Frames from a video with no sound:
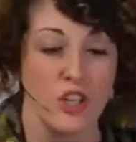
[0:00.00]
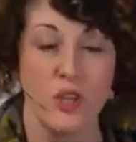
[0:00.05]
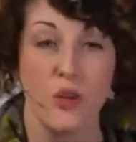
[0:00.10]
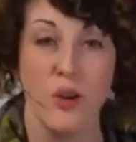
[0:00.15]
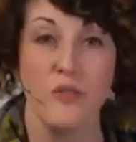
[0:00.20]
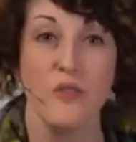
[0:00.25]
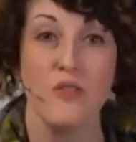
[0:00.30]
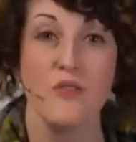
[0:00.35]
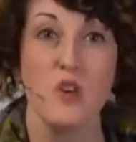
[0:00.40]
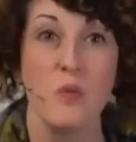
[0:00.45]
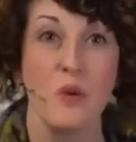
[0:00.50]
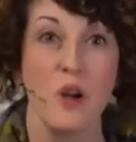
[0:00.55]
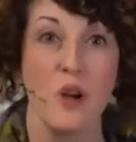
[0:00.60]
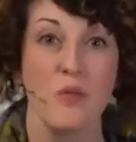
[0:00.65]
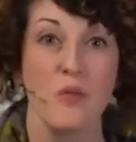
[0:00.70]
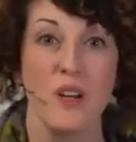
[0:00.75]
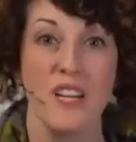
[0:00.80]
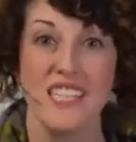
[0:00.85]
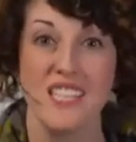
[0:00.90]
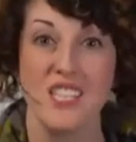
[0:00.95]
You have a few more
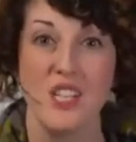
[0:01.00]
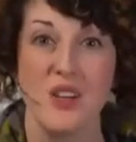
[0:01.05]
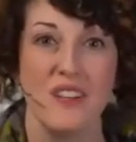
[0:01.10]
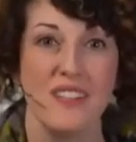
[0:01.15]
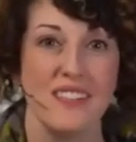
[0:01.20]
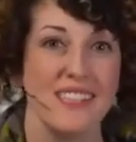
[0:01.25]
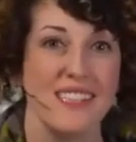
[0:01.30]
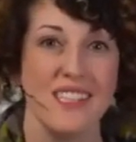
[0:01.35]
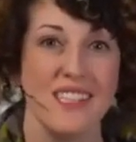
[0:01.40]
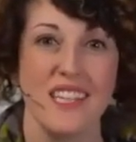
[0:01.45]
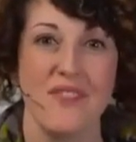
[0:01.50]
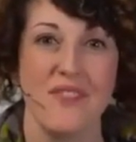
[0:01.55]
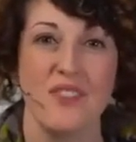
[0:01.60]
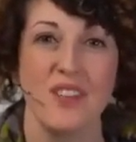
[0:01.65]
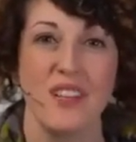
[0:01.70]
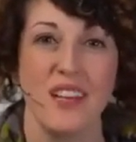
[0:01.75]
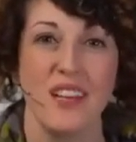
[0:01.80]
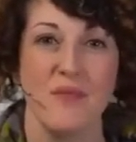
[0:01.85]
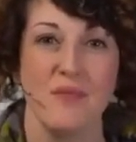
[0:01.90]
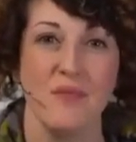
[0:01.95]
minutes. You can
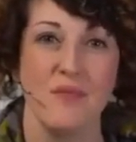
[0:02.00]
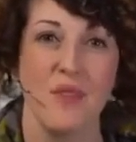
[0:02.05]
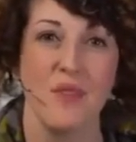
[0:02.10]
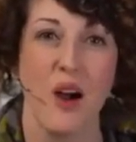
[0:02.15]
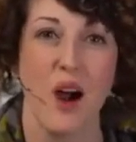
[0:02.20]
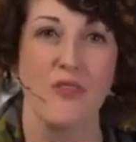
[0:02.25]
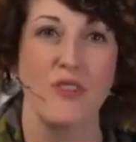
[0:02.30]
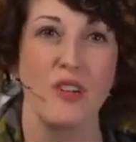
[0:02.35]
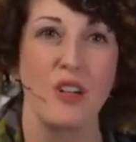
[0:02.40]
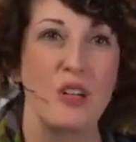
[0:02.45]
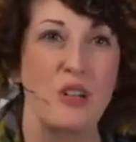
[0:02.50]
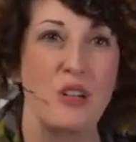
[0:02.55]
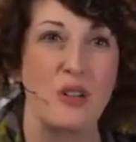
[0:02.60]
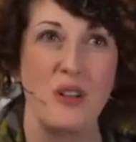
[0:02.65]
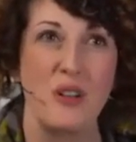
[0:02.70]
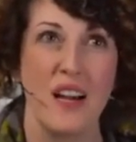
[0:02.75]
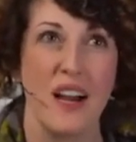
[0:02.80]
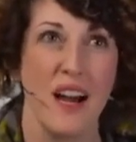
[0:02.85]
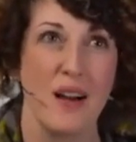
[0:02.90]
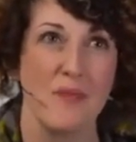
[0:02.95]
definitely offer
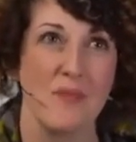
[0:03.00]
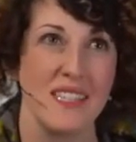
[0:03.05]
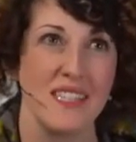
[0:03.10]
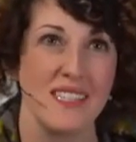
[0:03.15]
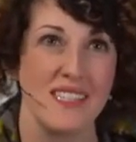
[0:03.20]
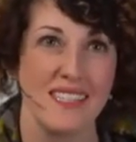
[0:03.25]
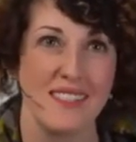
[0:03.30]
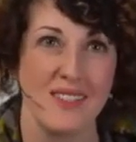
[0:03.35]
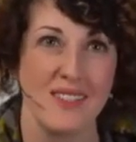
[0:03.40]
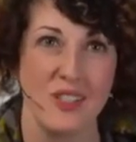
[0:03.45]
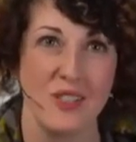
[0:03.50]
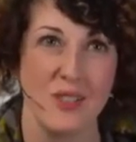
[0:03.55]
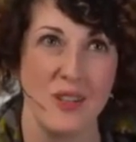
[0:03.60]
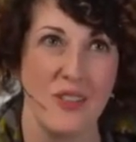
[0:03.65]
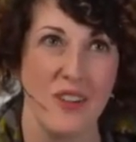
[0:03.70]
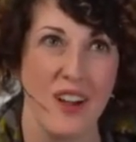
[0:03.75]
concluding comments. You're doing great.